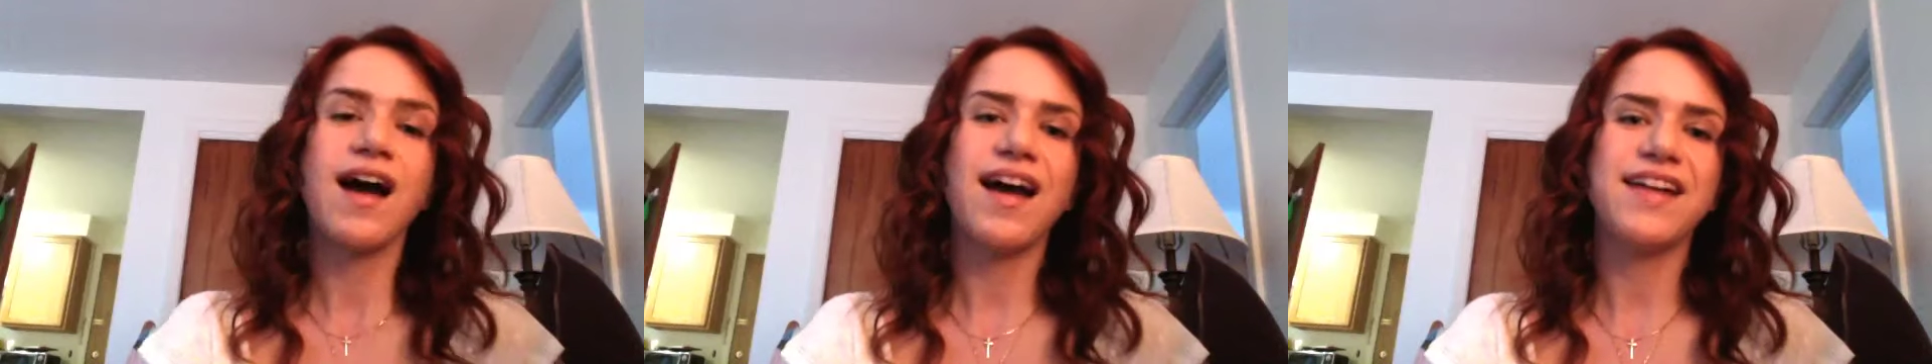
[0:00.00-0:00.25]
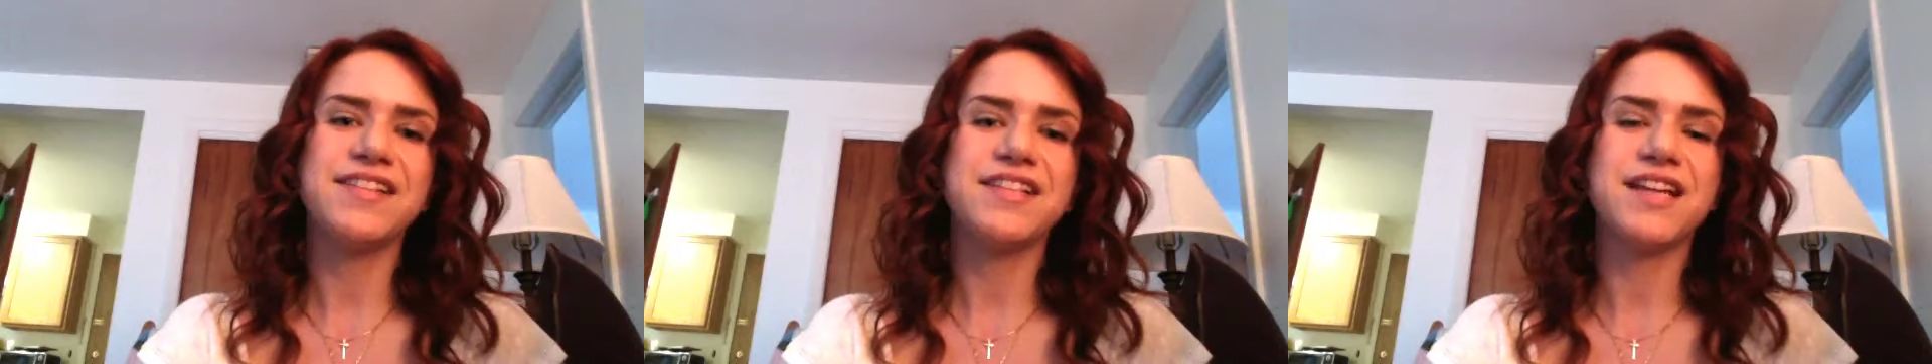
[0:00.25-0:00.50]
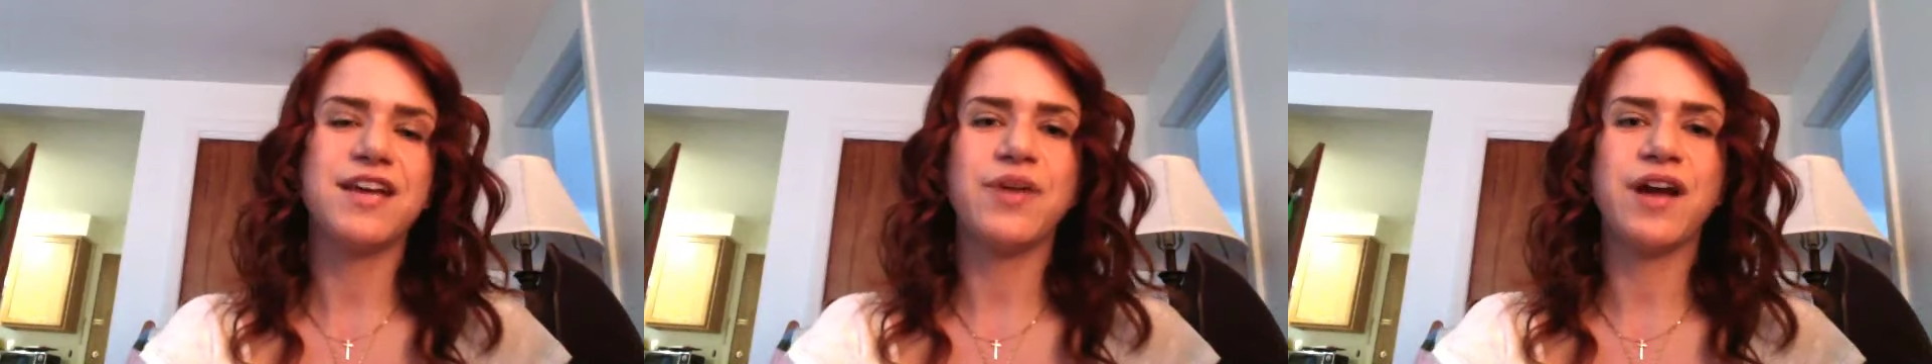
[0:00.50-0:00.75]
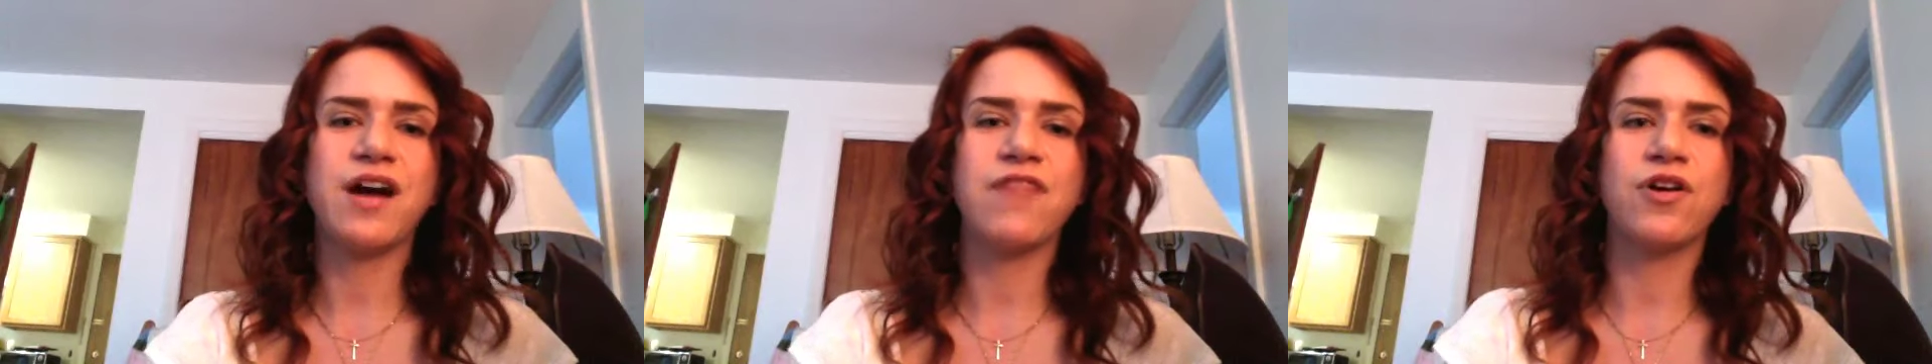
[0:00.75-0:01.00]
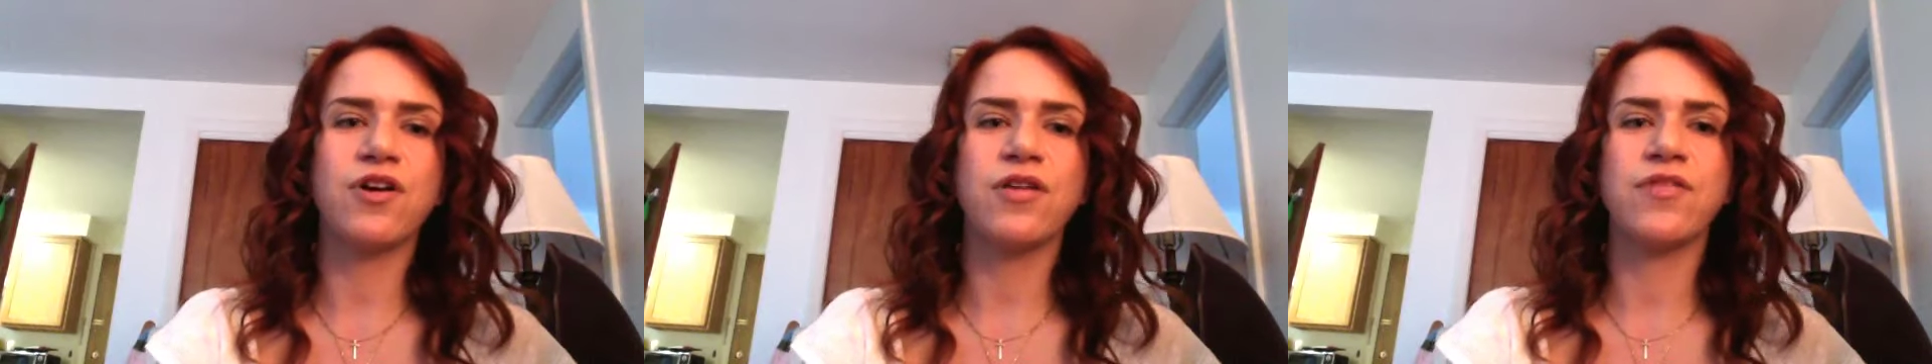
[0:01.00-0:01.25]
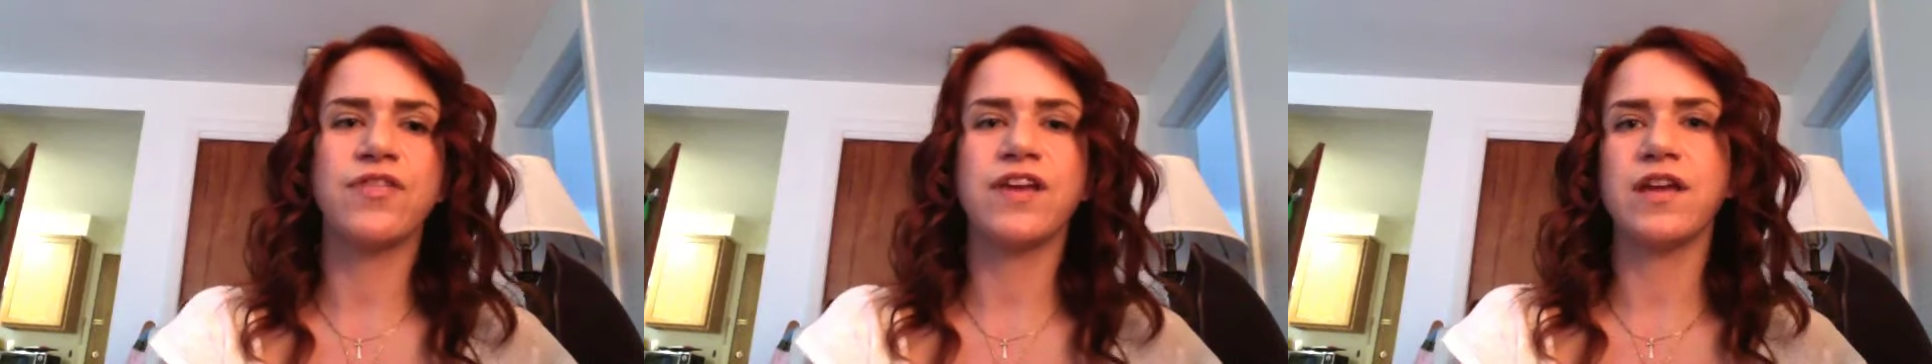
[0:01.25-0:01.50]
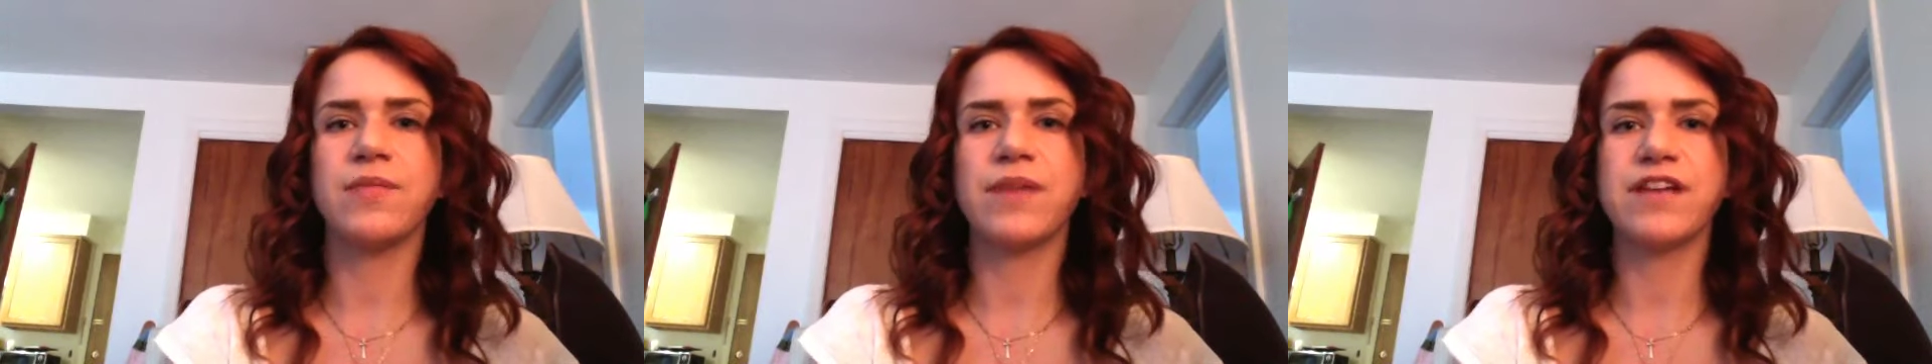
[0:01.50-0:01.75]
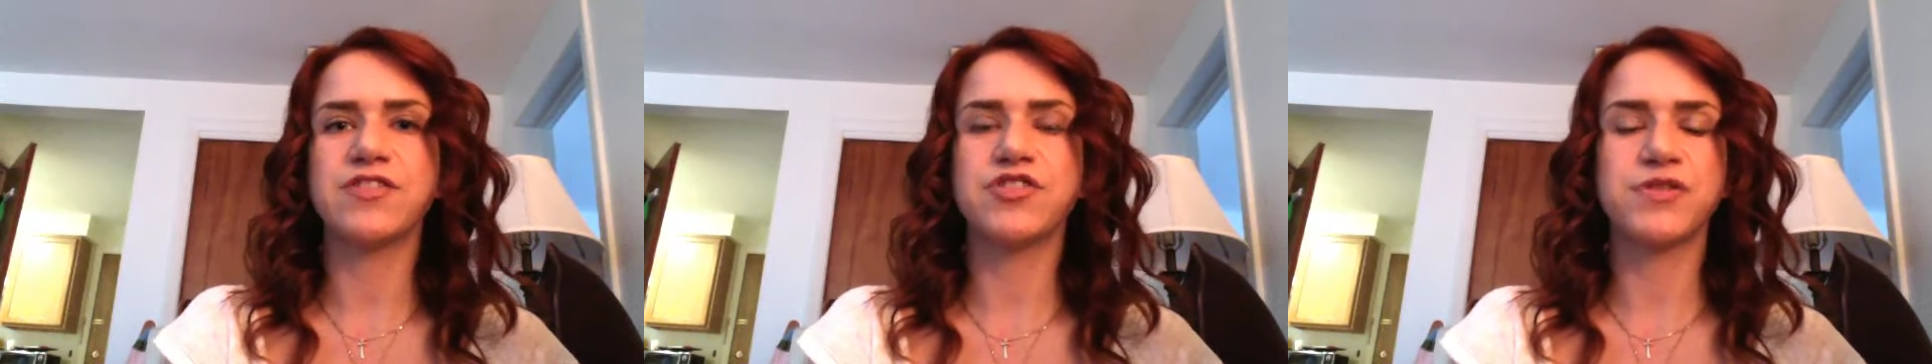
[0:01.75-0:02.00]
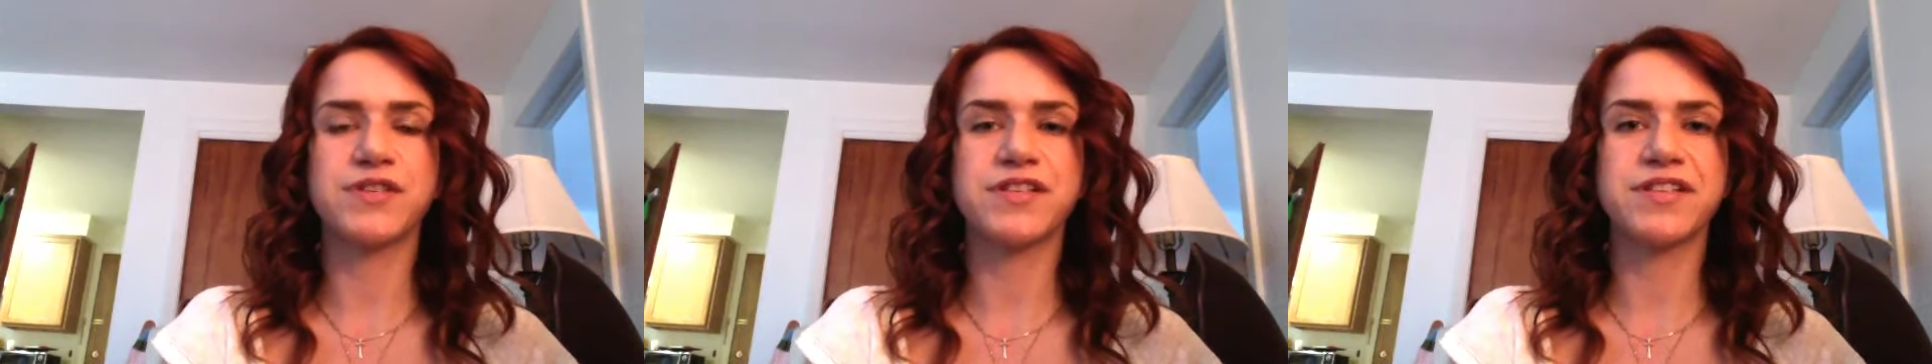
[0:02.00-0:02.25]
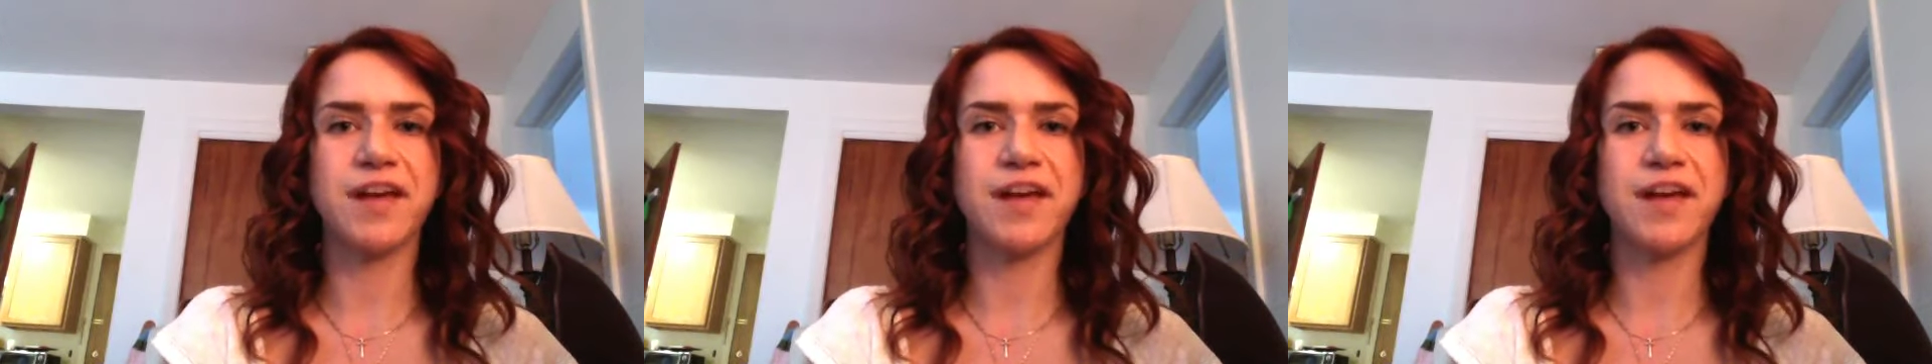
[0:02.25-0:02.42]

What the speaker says: Hi, today we cover the Massachusetts